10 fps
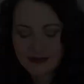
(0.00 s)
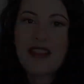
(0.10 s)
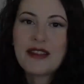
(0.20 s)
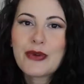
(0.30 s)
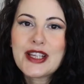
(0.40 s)

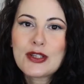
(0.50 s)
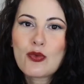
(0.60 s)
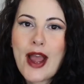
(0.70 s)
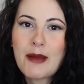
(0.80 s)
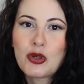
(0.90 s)
And the
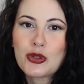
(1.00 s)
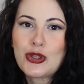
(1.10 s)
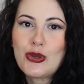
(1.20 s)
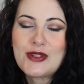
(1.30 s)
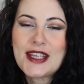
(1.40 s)
reason why I'm
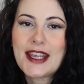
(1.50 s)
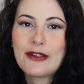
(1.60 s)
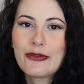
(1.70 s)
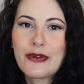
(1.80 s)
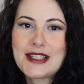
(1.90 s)
not using
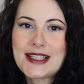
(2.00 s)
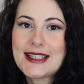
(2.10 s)
it for its